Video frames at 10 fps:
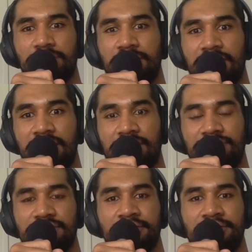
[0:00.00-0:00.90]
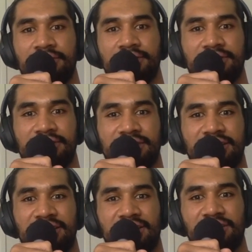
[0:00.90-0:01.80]
laugh and
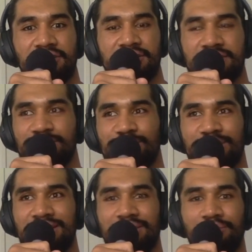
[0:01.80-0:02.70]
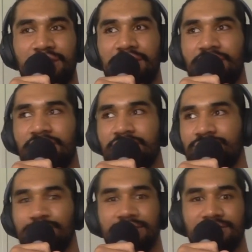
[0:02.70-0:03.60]
just fucking like playing around with
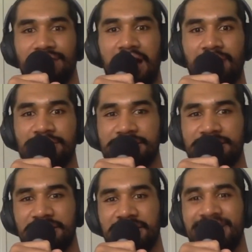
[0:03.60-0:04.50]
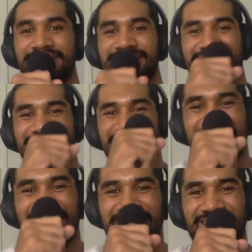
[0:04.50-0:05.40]
my arms and
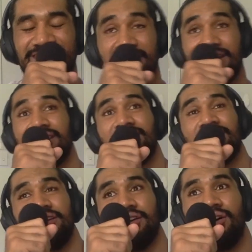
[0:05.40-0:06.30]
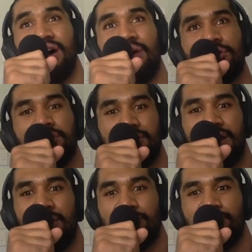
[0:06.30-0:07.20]
that I
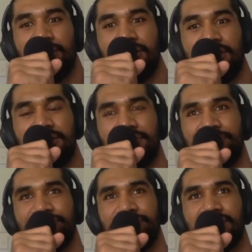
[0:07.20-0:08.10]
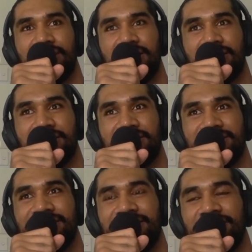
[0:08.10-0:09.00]
wouldn't be like
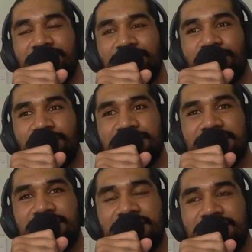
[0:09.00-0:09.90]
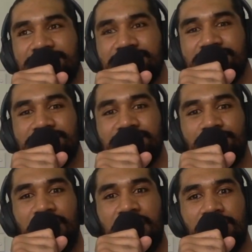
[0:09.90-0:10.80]
requesting
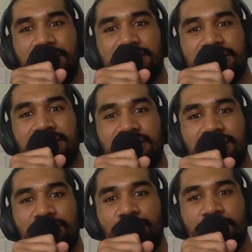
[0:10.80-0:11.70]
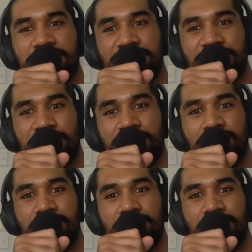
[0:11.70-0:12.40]
pain meds, and like it would almost distract me.